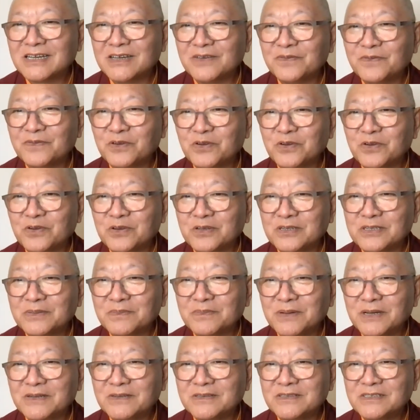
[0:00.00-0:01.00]
forgot
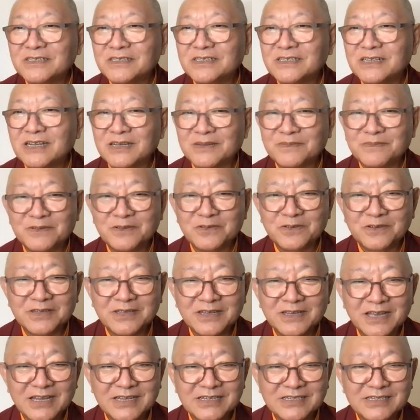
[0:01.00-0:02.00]
about the time,
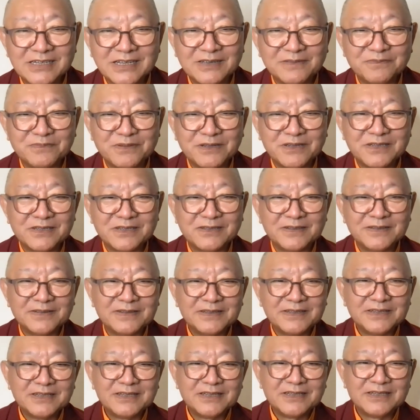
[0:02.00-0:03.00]
looking at time, but
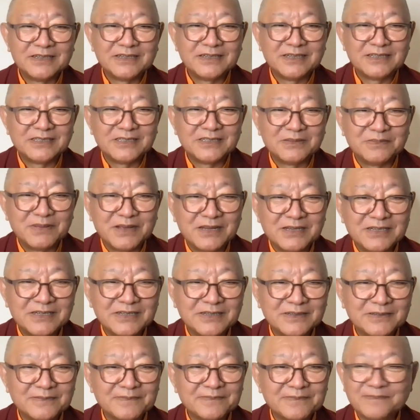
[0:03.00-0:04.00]
doesn't
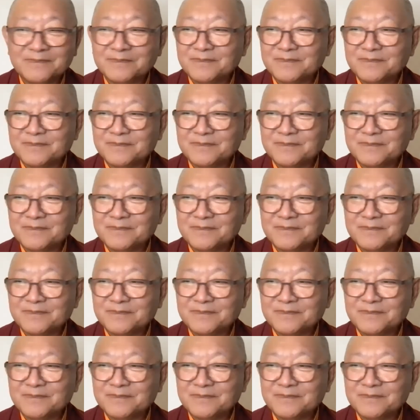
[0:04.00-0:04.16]
matter.